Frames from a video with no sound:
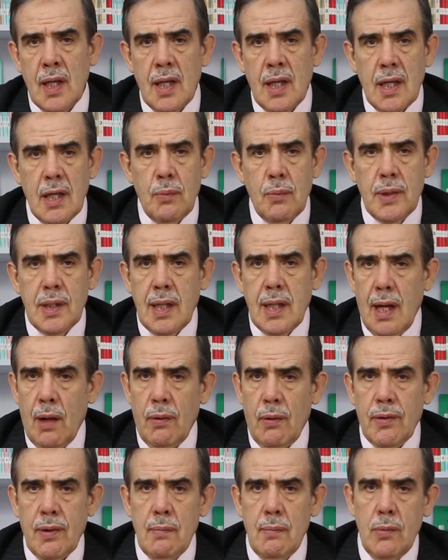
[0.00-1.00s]
He would
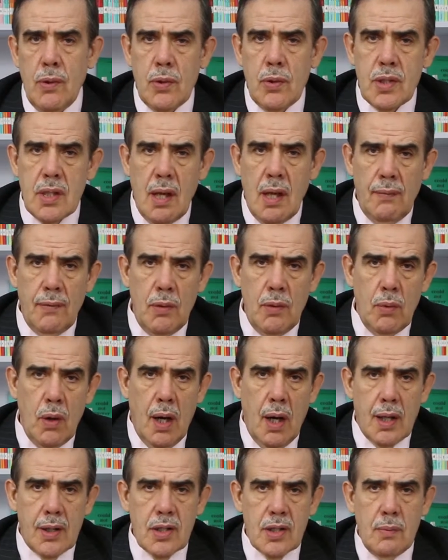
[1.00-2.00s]
carry the most heavy
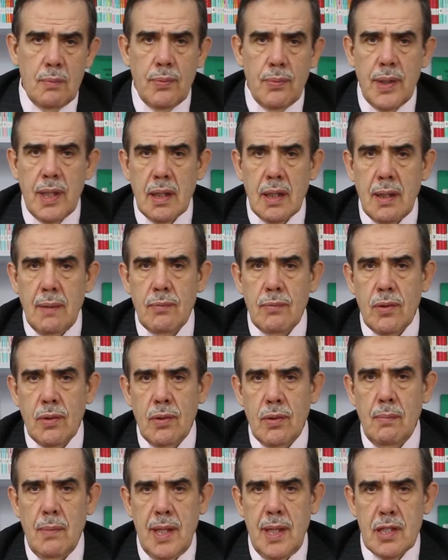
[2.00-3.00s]
rocks and bring them to
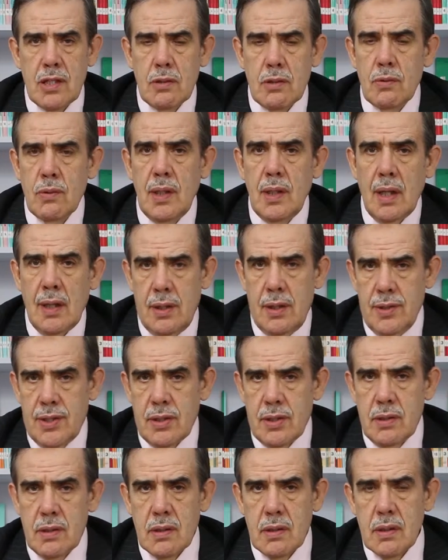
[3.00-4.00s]
the masonry
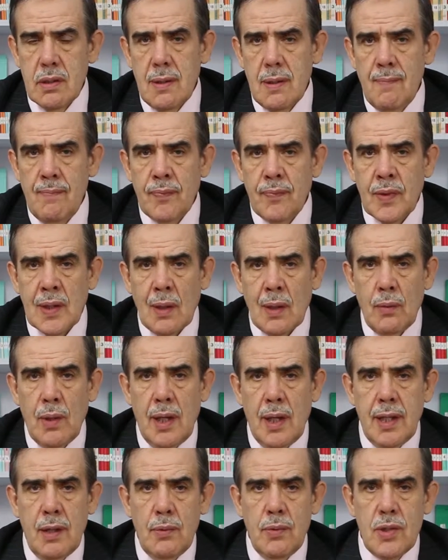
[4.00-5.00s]
artisans.
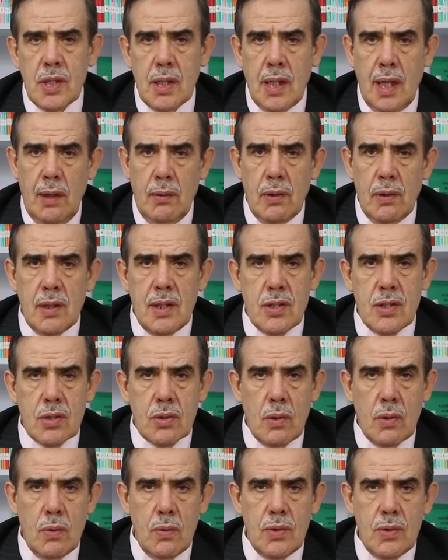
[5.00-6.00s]
While he was carrying these
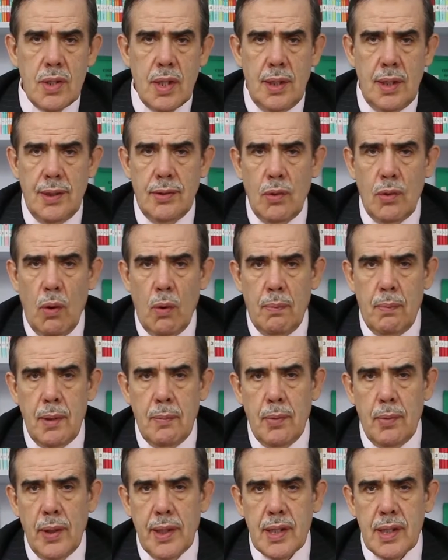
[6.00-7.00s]
stones and adobe
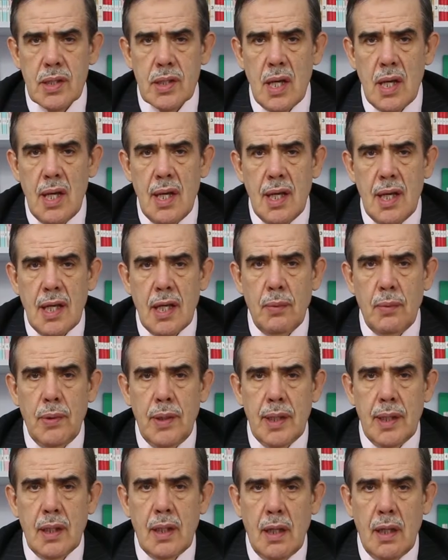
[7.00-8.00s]
bricks, he would
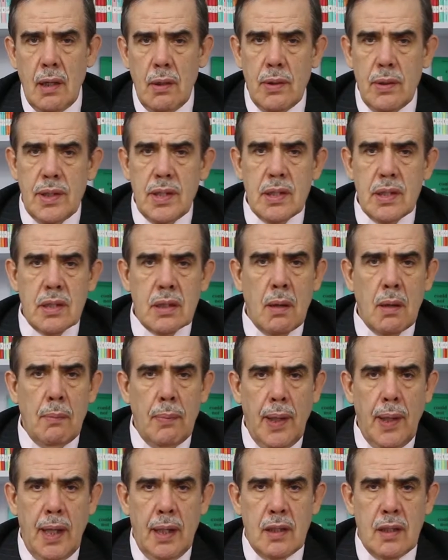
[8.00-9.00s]
encourage his
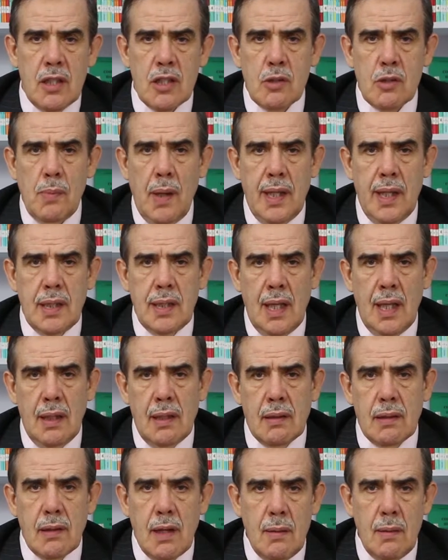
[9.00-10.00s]
companions by
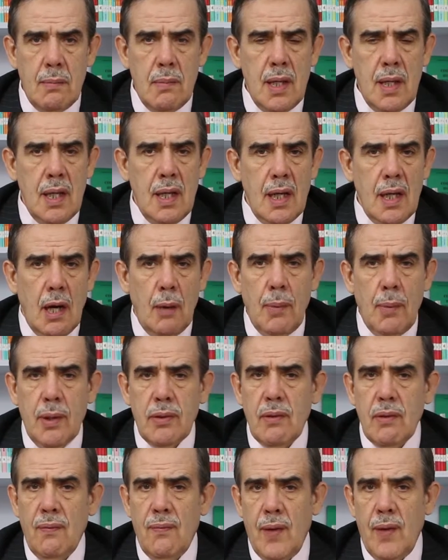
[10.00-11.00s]
telling them about
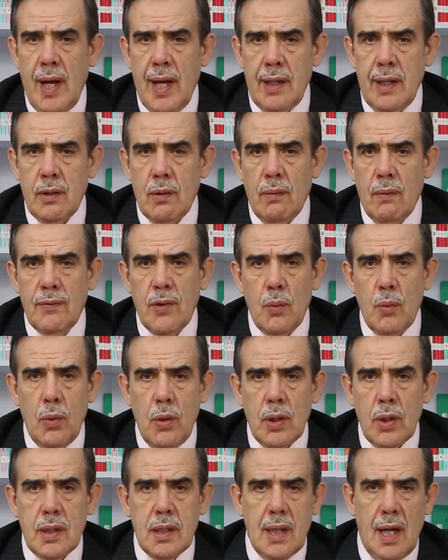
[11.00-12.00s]
the value of the
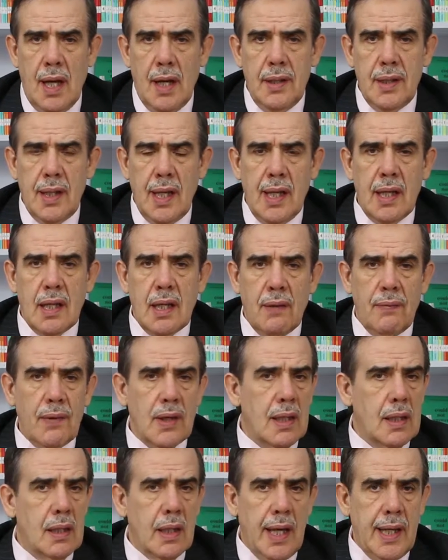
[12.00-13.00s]
work done and
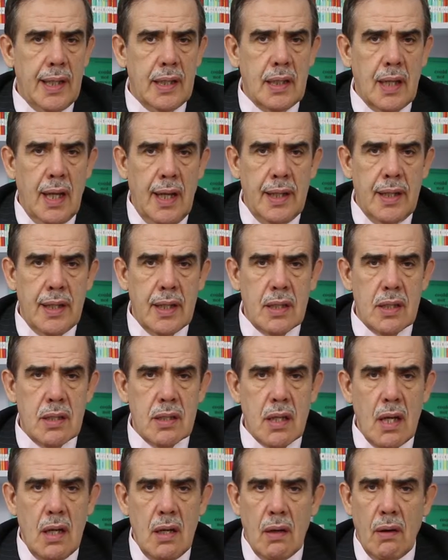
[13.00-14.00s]
giving glad
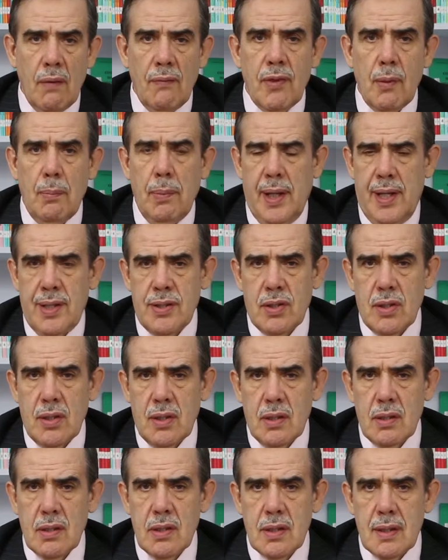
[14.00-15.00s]
tidings of the
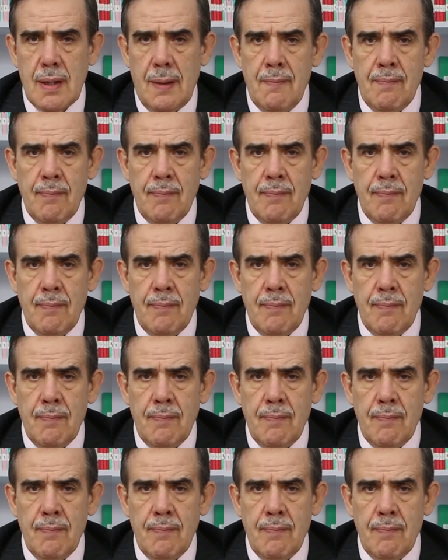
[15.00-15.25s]
blessings.